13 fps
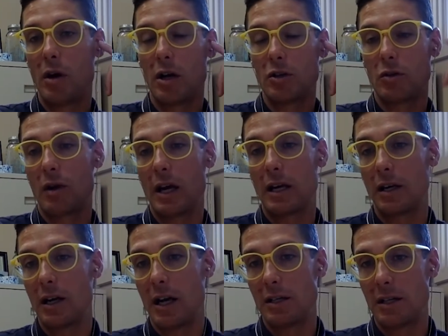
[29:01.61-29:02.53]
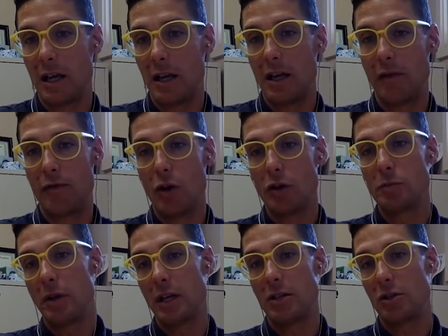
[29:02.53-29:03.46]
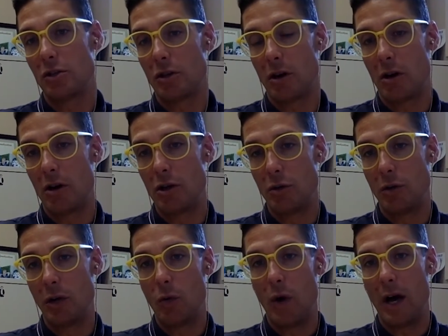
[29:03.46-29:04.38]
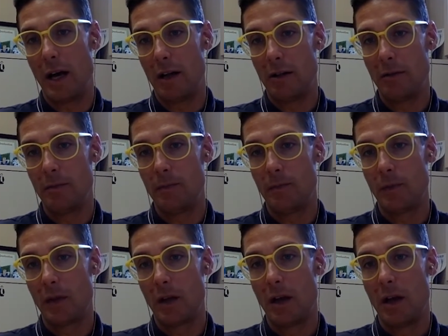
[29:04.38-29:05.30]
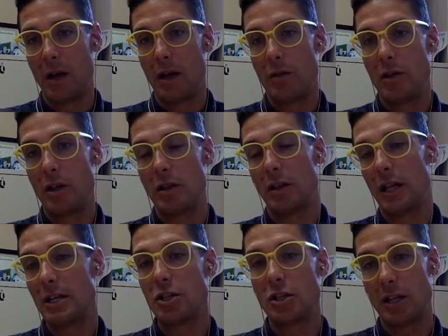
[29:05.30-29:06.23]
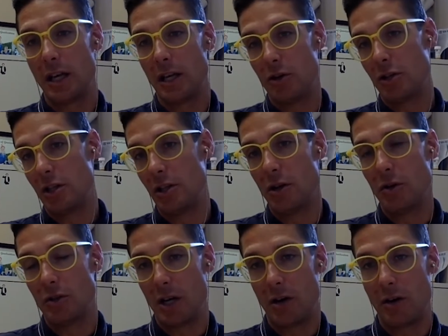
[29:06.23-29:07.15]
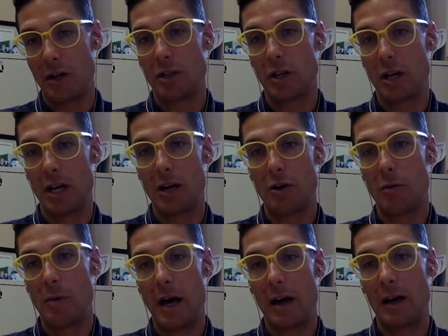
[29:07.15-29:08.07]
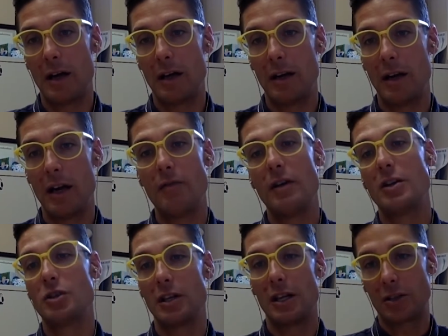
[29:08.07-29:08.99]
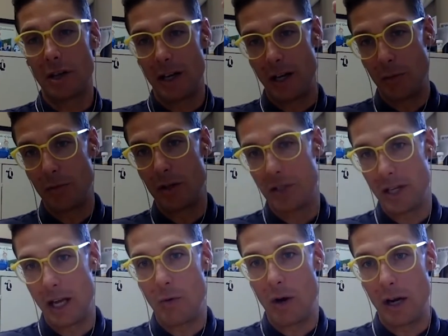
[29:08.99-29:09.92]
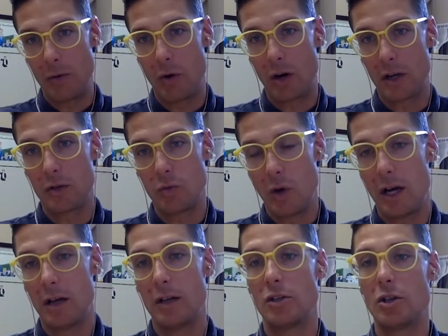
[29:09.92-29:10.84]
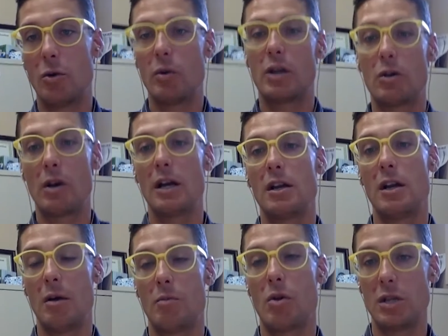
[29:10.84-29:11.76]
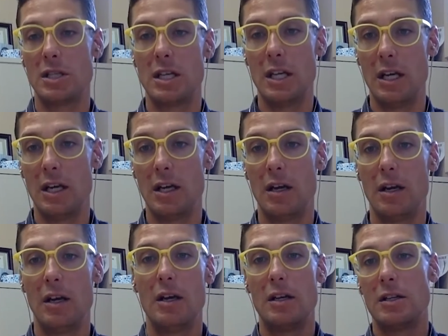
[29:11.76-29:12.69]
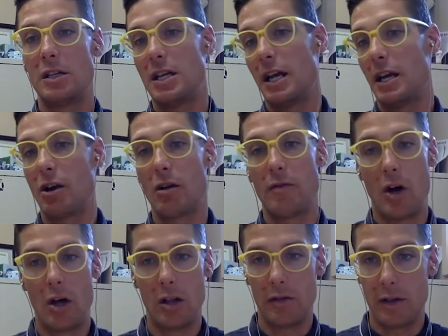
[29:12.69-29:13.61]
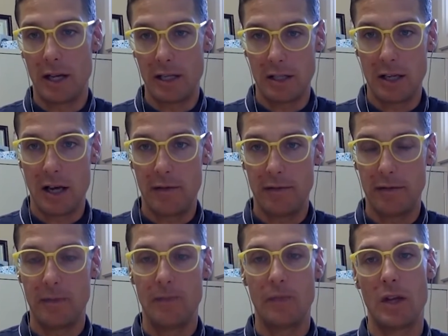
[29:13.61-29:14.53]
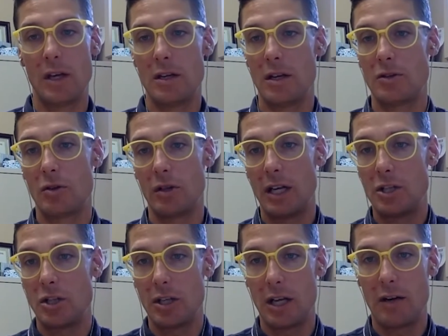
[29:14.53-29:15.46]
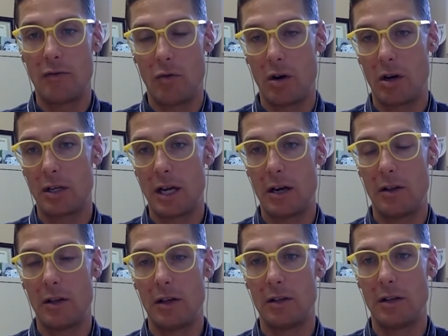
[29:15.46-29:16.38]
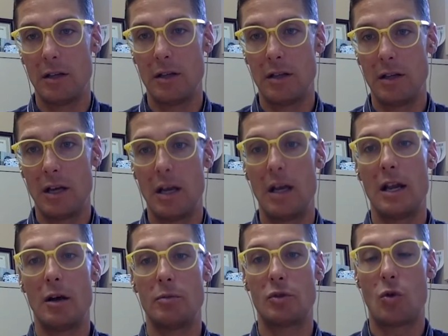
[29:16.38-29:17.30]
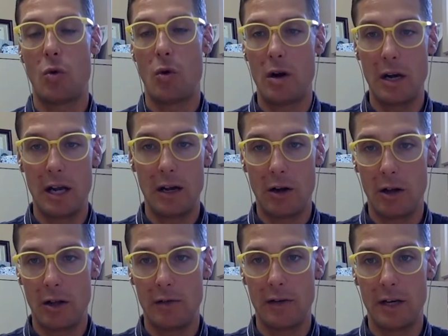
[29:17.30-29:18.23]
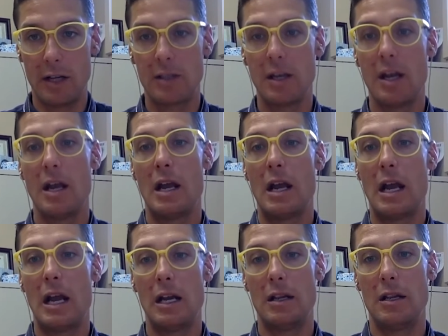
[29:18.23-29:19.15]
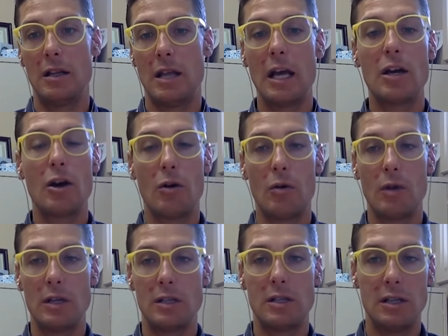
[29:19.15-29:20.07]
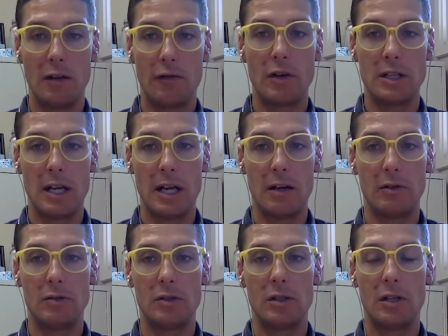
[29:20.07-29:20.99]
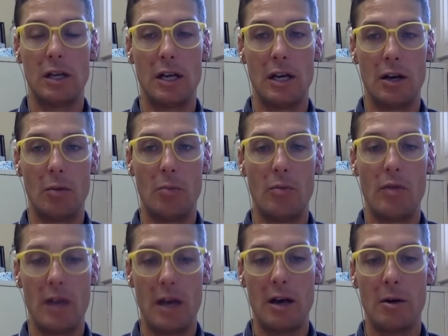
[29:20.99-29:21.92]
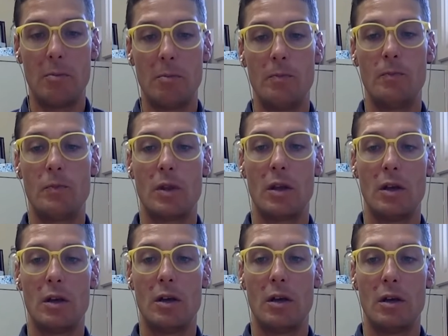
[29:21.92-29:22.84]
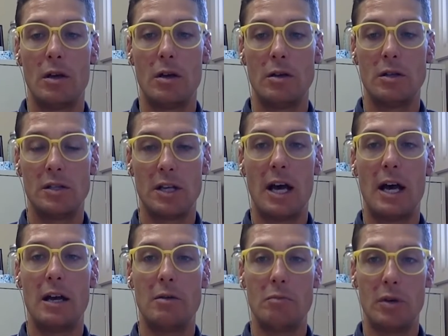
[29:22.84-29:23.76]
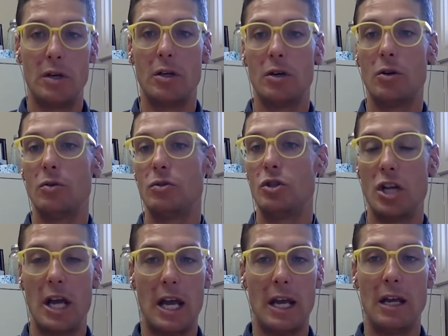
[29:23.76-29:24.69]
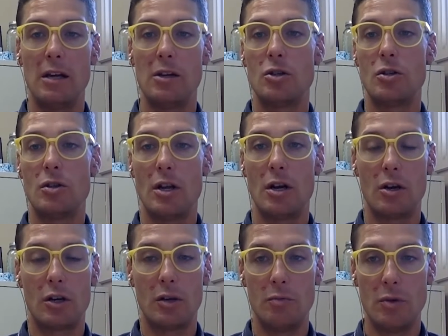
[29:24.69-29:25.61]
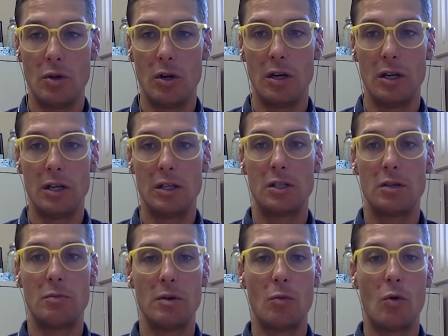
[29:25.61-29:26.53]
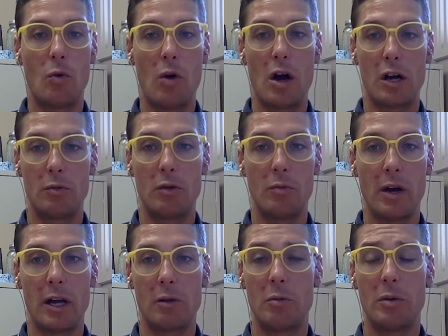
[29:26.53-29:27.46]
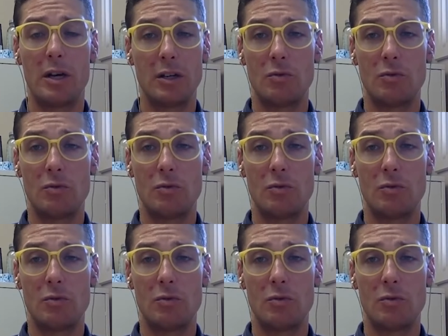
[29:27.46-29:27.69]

But we also recognize that if those places are doing well, then the legislators in those areas are going to hear about it. And eventually that's going to help the statewide work as well. And so we created MRT to take care of all of that stuff. It does our legislative work down and it helps coordinate all of us. And they go into different towns and help them design, build, change their communities to be more walkable and bikeable.